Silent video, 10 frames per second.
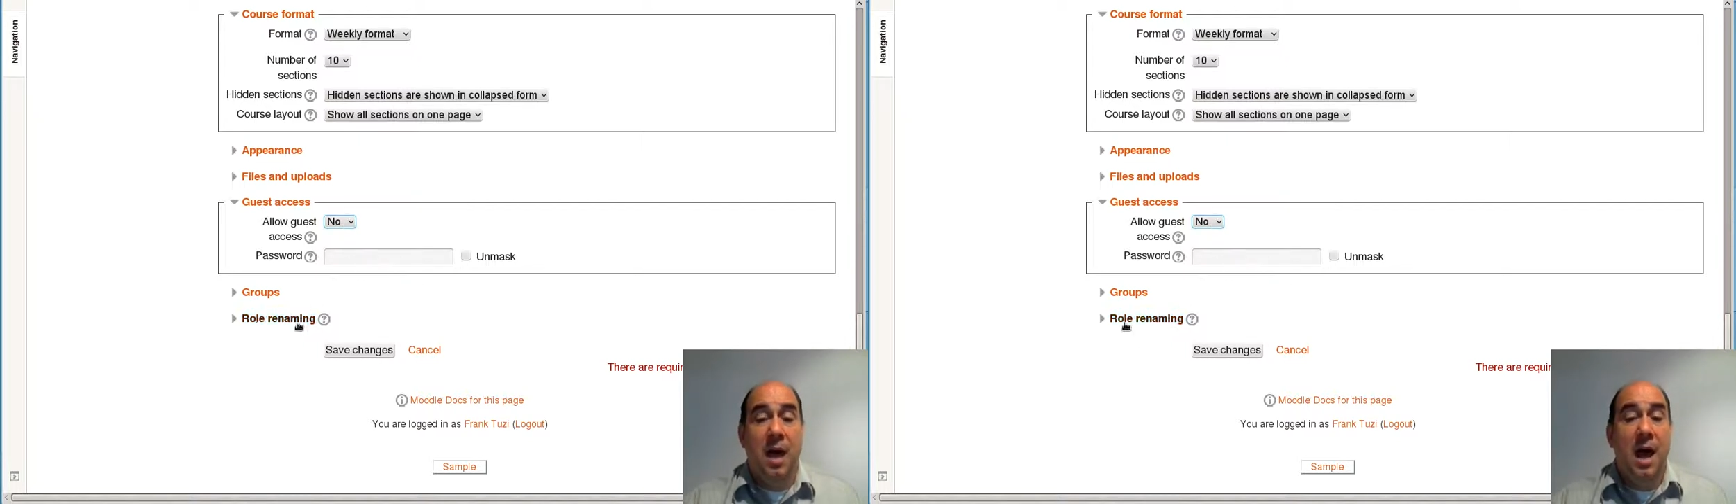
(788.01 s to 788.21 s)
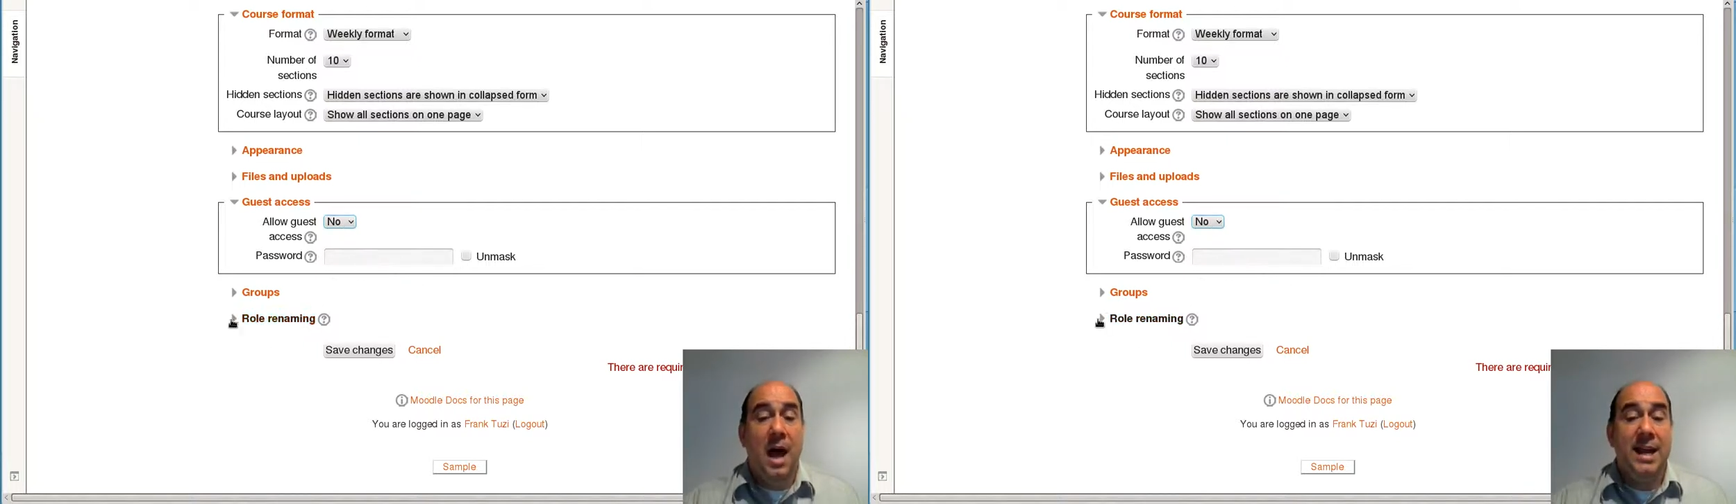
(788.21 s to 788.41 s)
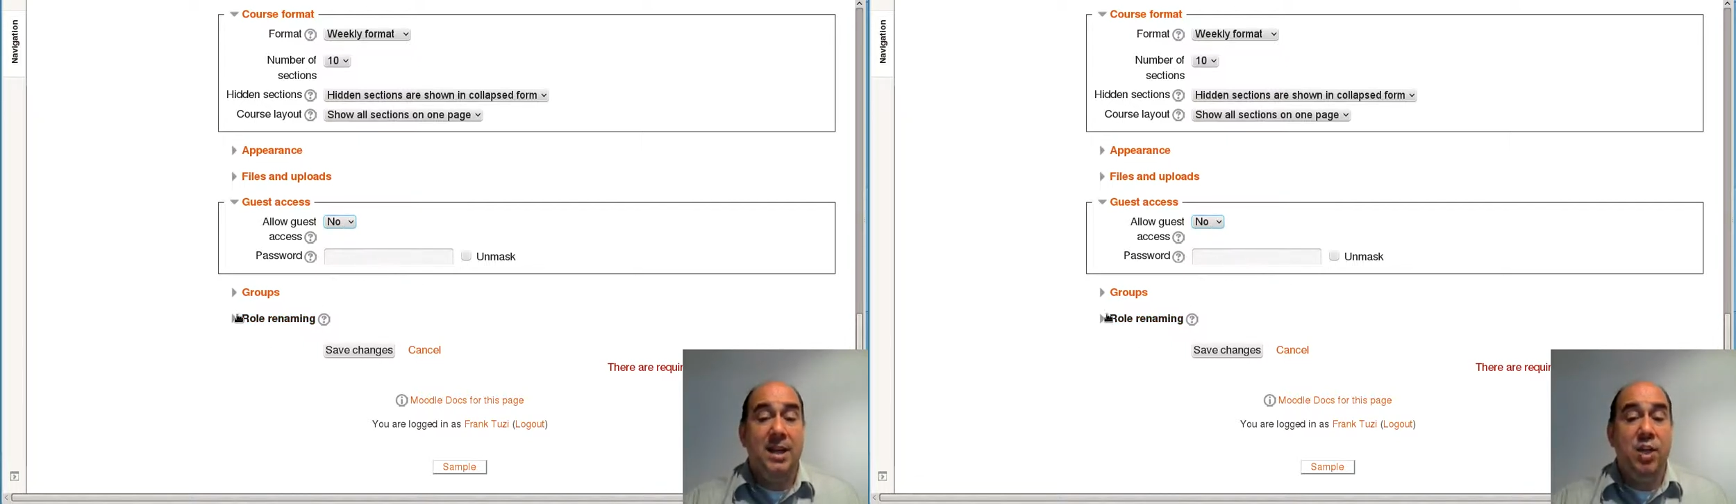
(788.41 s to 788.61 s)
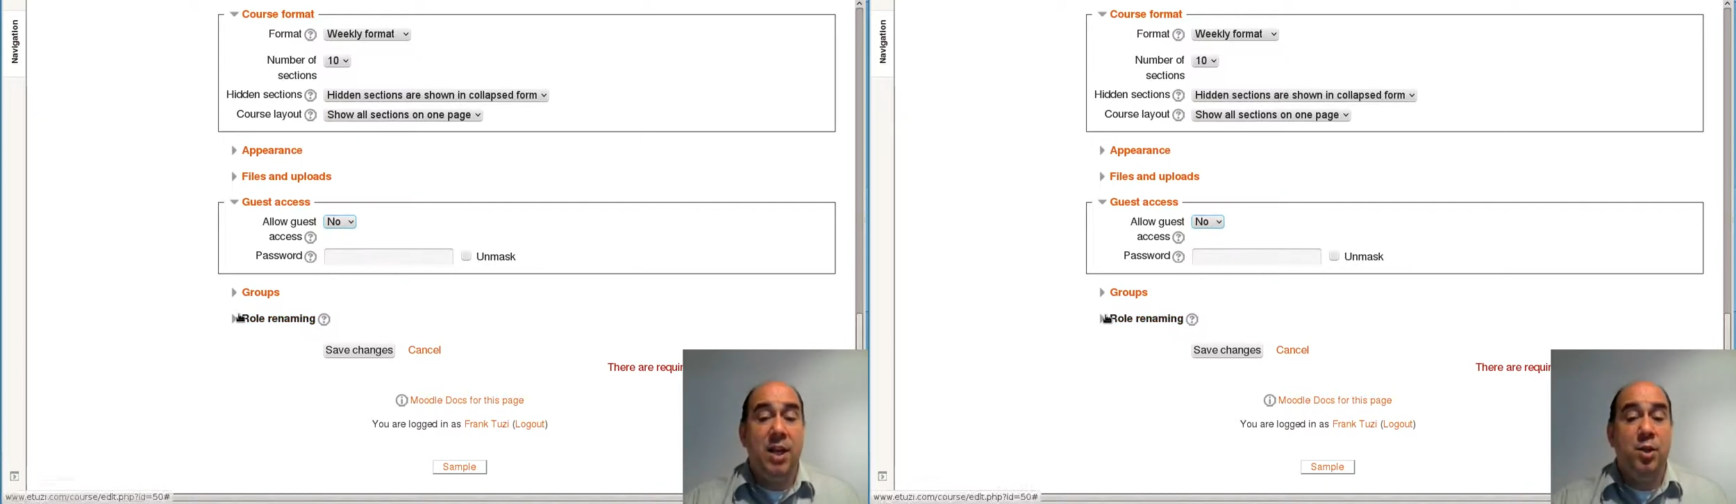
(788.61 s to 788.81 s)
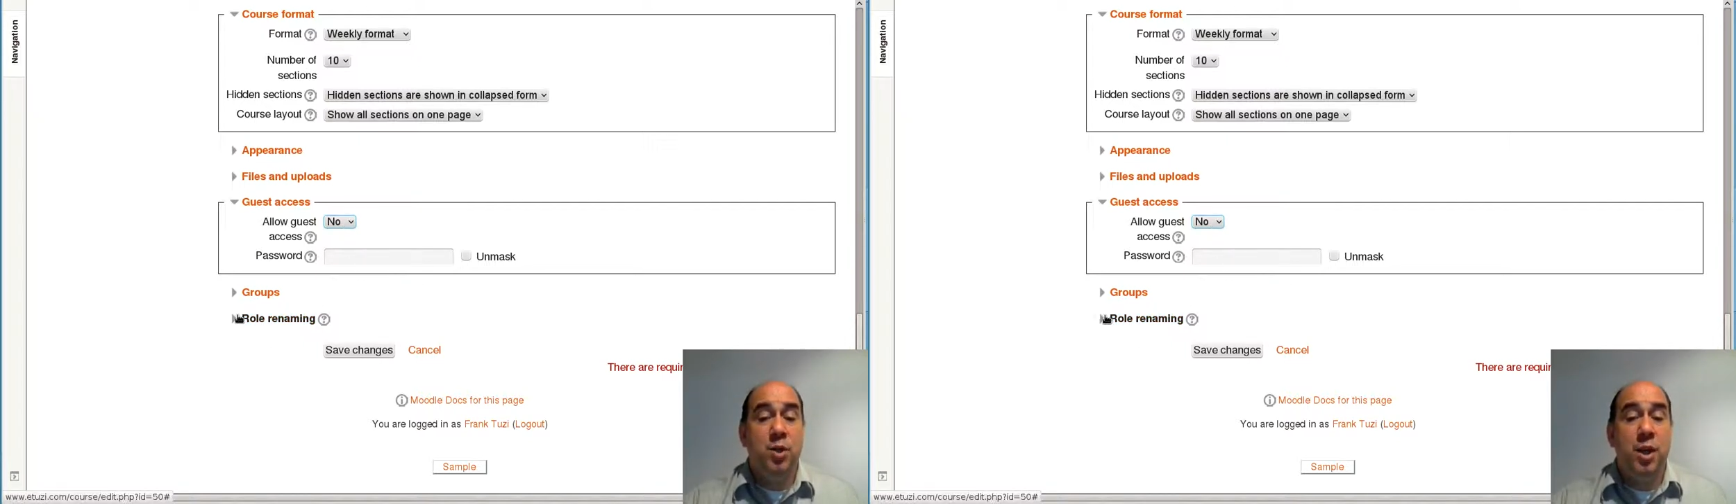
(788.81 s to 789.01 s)
I can
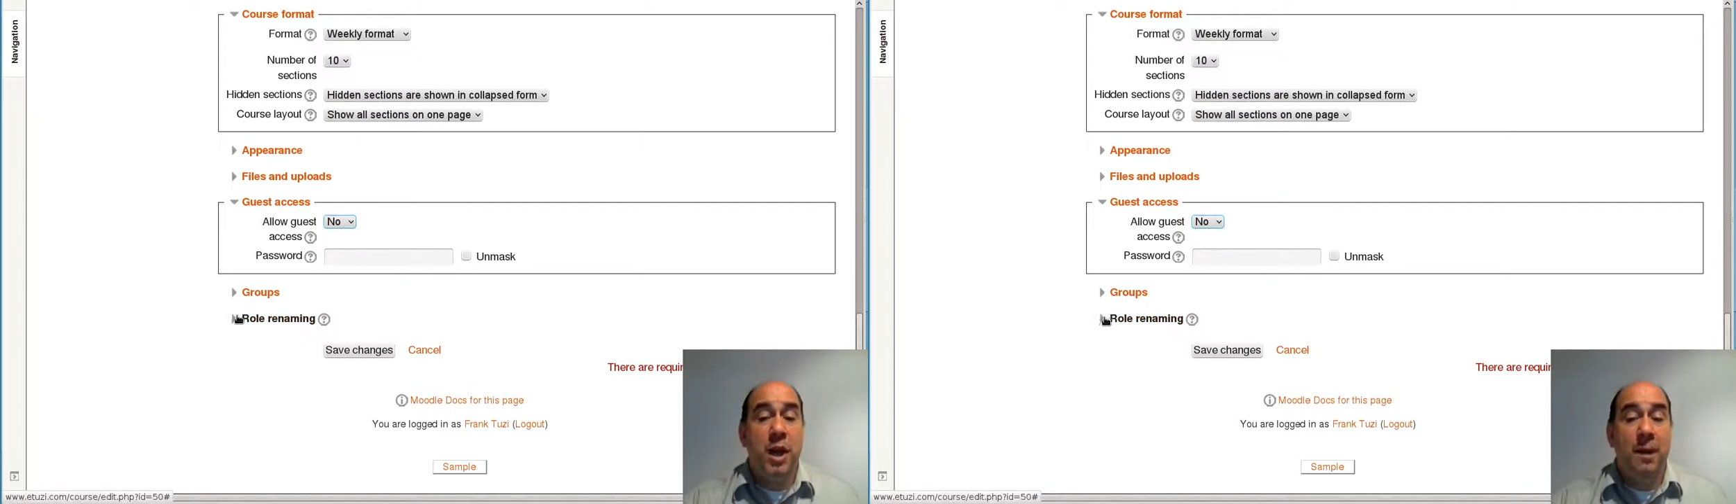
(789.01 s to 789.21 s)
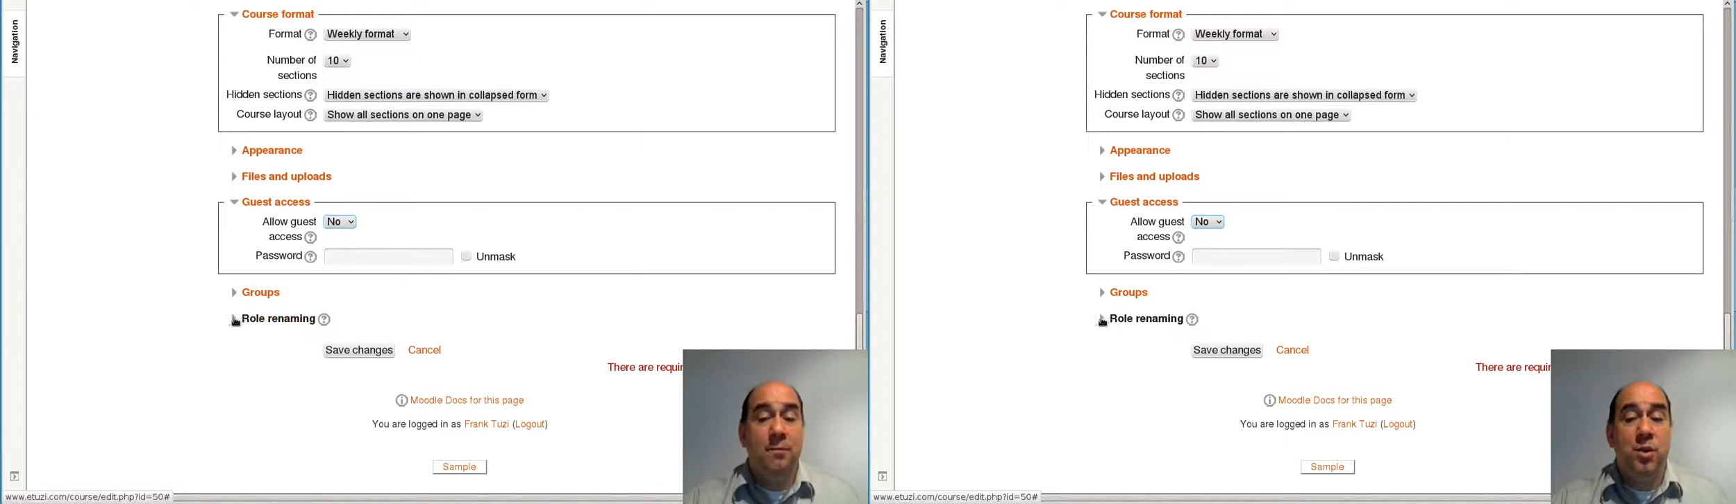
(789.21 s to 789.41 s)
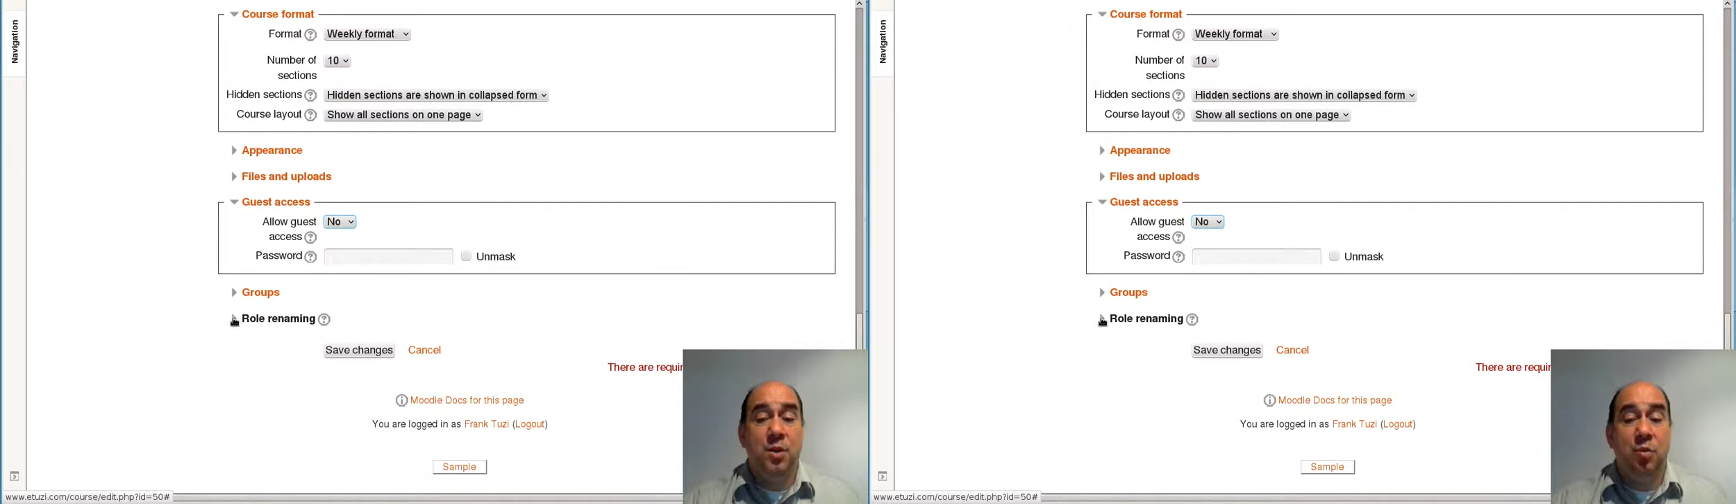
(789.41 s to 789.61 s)
change the names of the